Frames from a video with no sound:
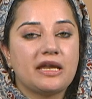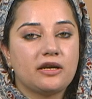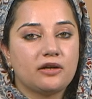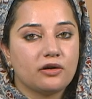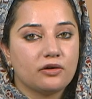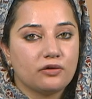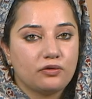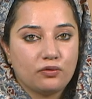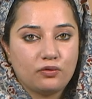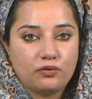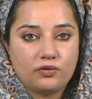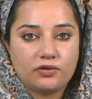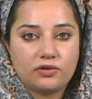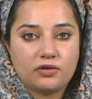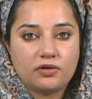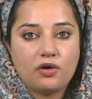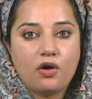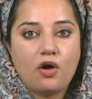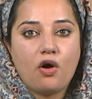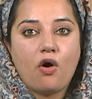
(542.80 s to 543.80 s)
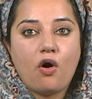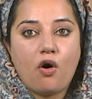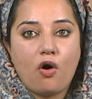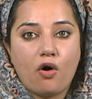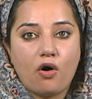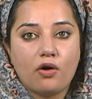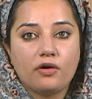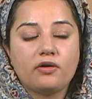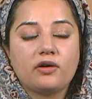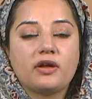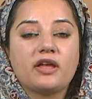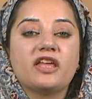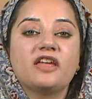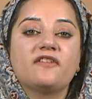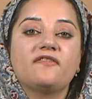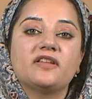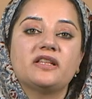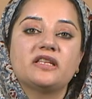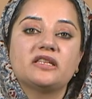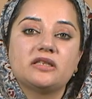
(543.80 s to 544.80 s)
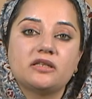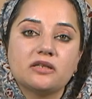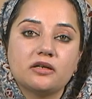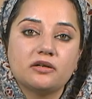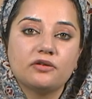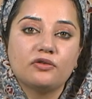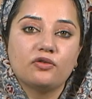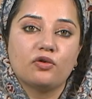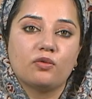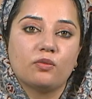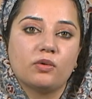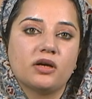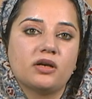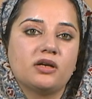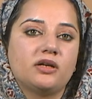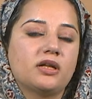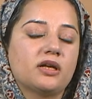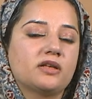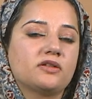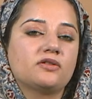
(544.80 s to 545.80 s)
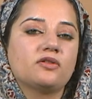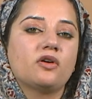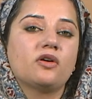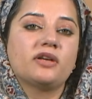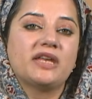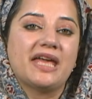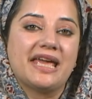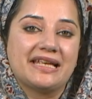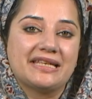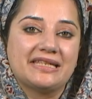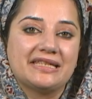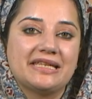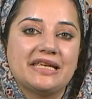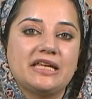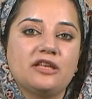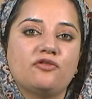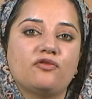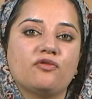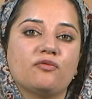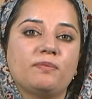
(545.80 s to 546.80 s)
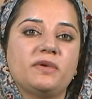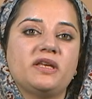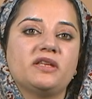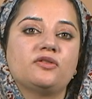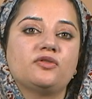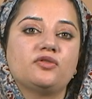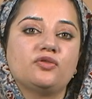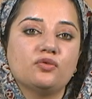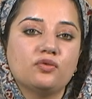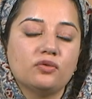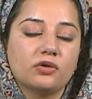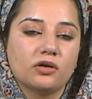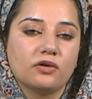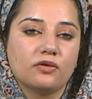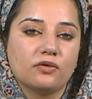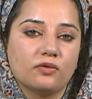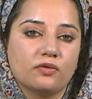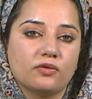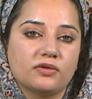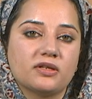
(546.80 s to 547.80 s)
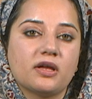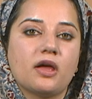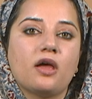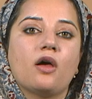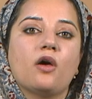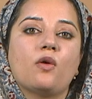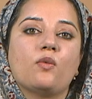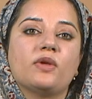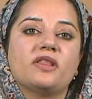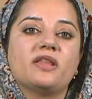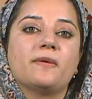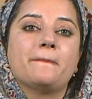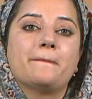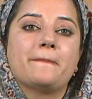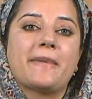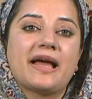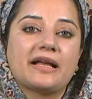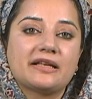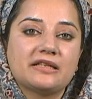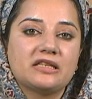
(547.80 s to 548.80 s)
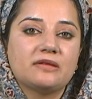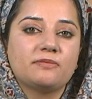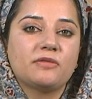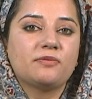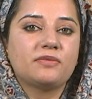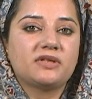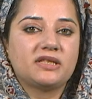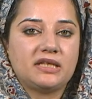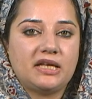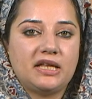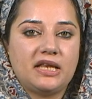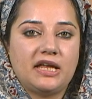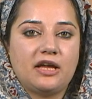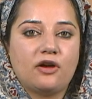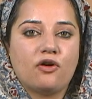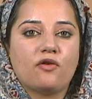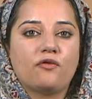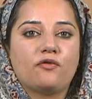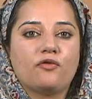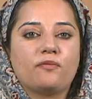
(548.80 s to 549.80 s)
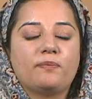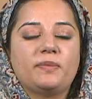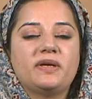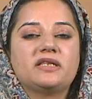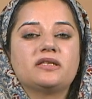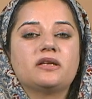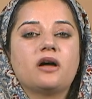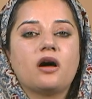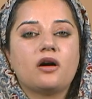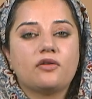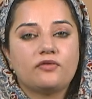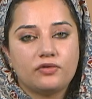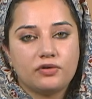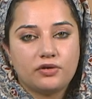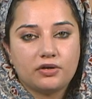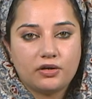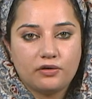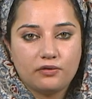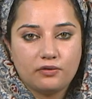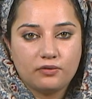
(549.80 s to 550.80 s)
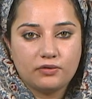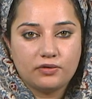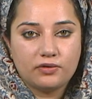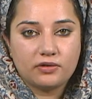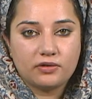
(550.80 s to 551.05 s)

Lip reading: crores, or if its turnover does not exceed rupees 2 crores with a maximum ceiling of rupees 100 crores.